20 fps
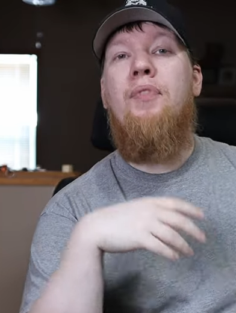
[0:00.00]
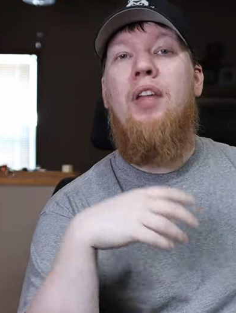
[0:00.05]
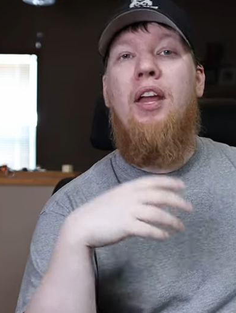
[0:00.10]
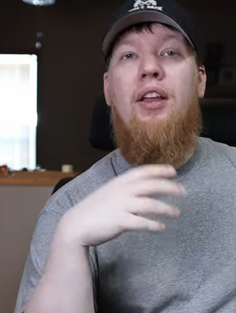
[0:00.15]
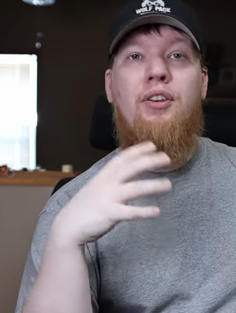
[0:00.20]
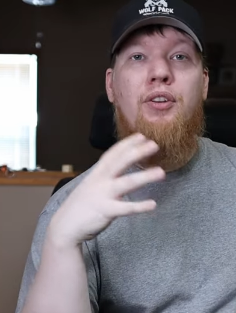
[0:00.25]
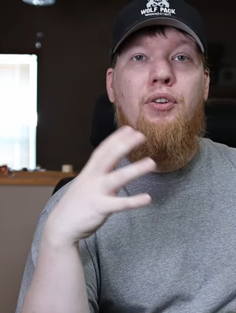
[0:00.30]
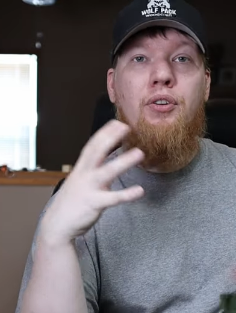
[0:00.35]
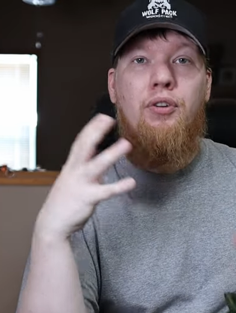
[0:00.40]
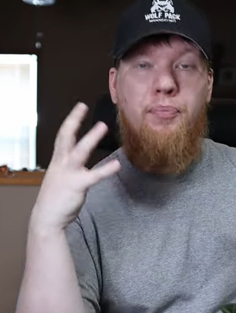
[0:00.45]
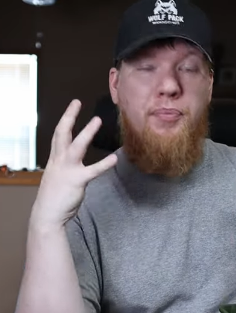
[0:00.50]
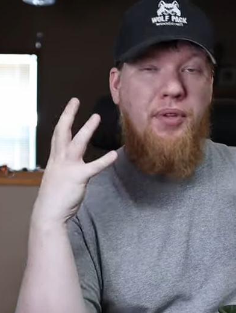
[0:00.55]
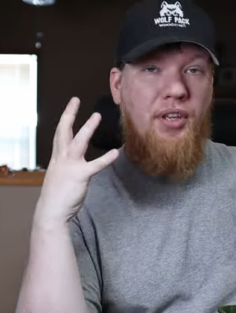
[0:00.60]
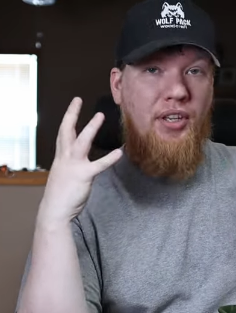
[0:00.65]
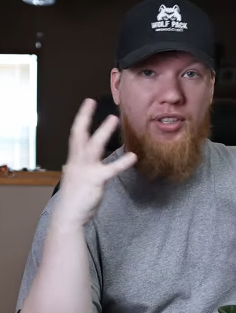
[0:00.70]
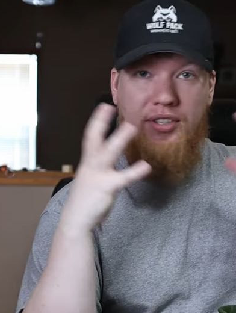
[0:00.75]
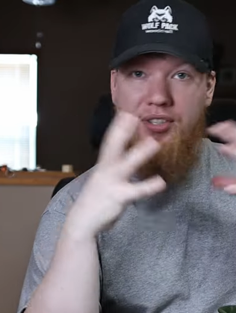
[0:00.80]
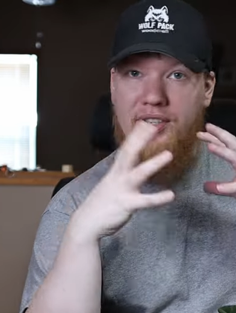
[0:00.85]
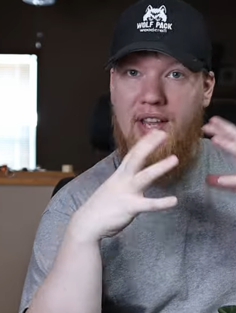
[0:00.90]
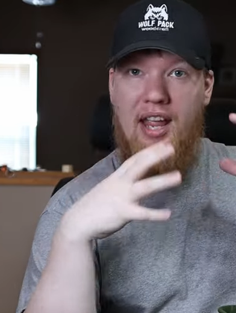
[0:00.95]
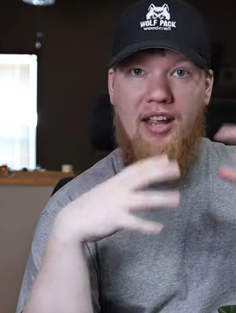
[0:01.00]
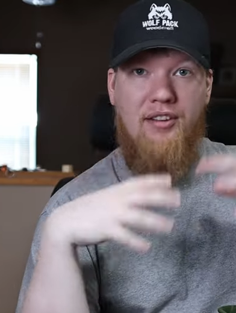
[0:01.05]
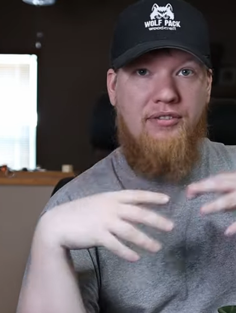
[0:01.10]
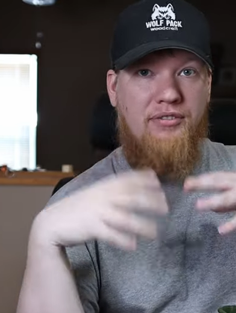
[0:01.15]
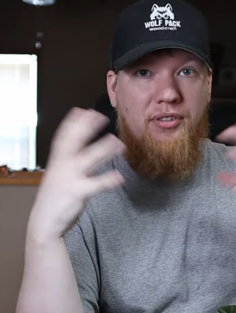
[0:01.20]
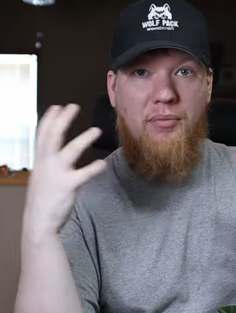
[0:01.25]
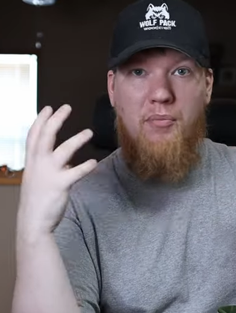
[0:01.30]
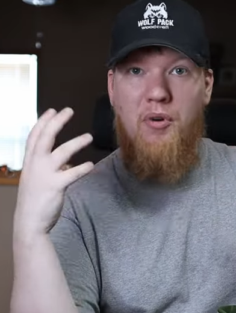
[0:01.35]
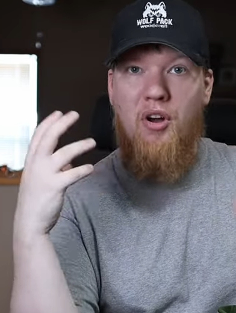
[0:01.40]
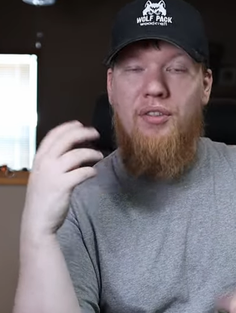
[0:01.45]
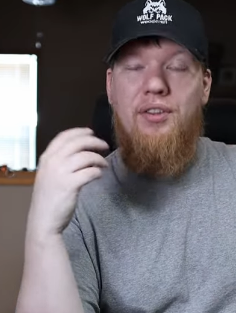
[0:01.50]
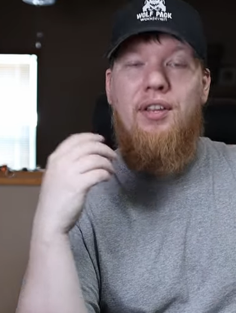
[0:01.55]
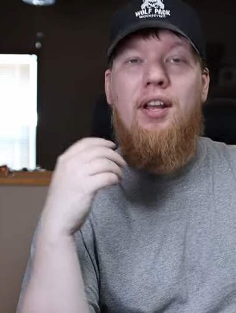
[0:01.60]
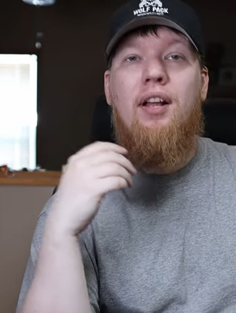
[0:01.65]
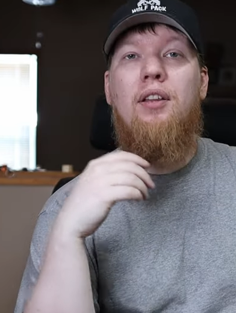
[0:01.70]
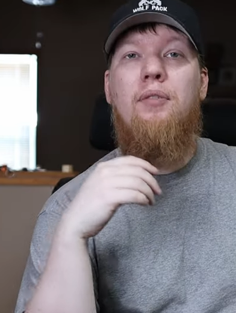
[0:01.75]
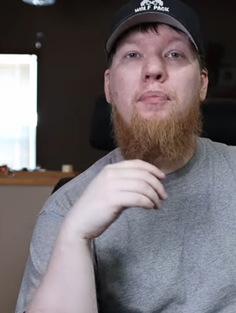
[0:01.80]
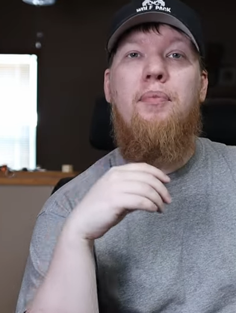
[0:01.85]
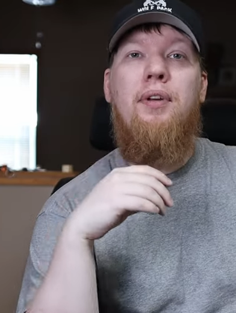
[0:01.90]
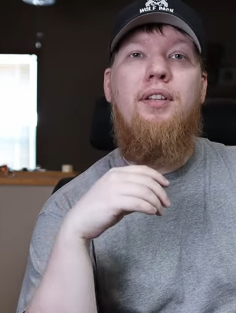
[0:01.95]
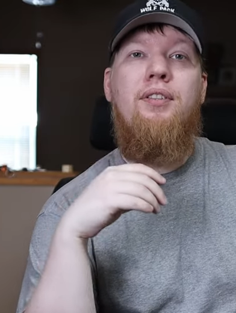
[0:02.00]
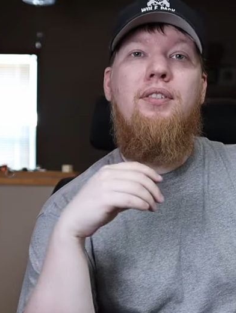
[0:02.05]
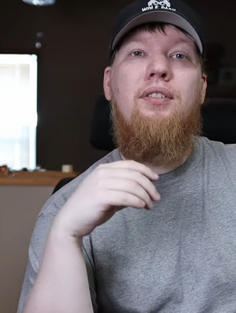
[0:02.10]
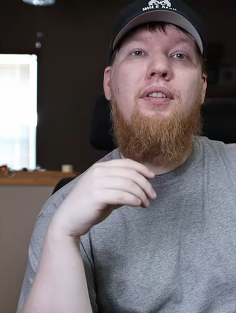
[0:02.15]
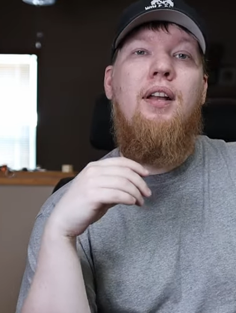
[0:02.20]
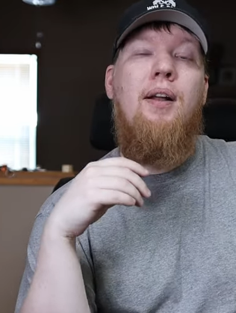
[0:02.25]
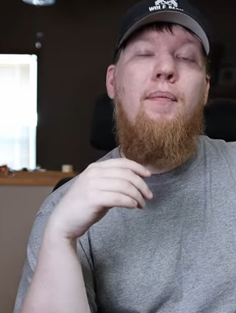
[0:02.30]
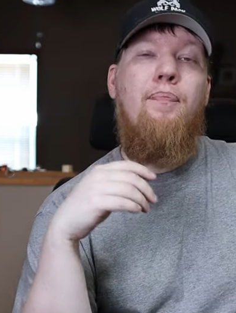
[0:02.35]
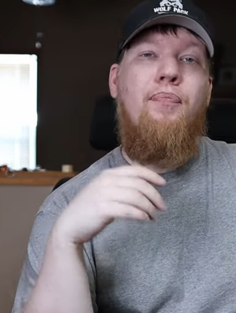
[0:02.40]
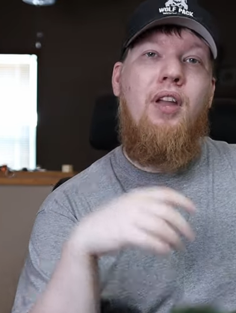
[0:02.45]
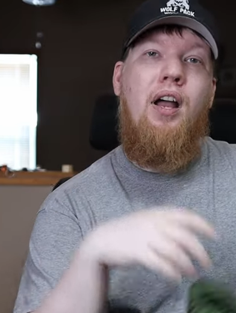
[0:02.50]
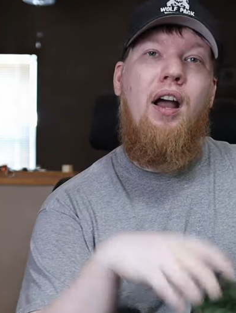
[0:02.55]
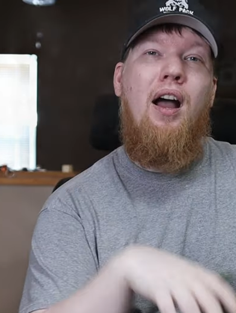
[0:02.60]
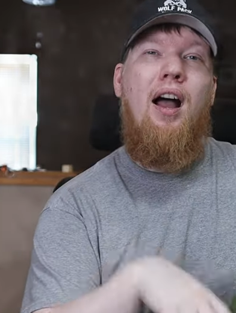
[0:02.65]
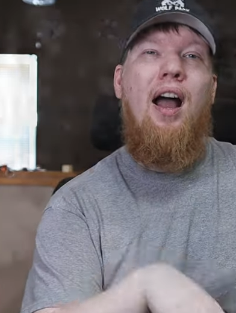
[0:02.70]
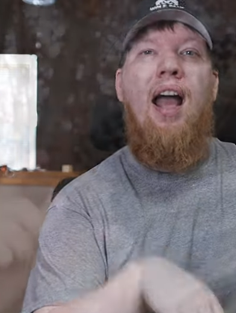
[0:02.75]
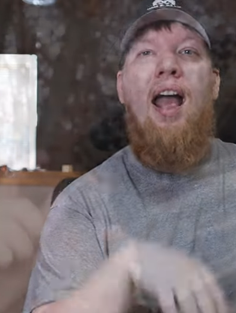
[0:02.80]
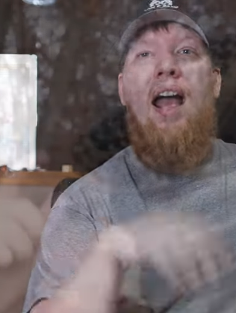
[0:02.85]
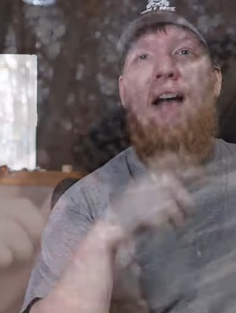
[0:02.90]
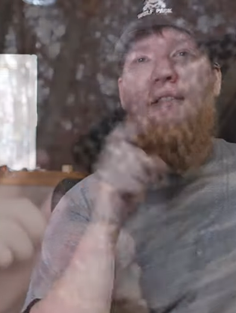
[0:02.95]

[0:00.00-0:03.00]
and you'll be safe from all the elements uh, I